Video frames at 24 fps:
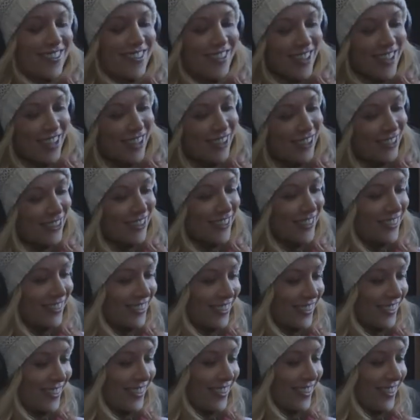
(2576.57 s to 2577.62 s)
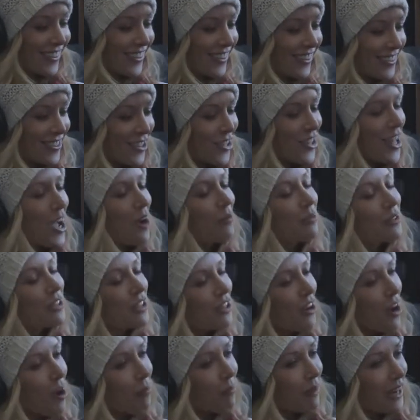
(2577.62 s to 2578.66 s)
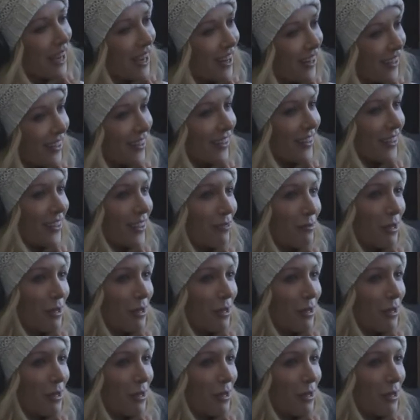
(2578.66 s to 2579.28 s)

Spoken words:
So that was nominated.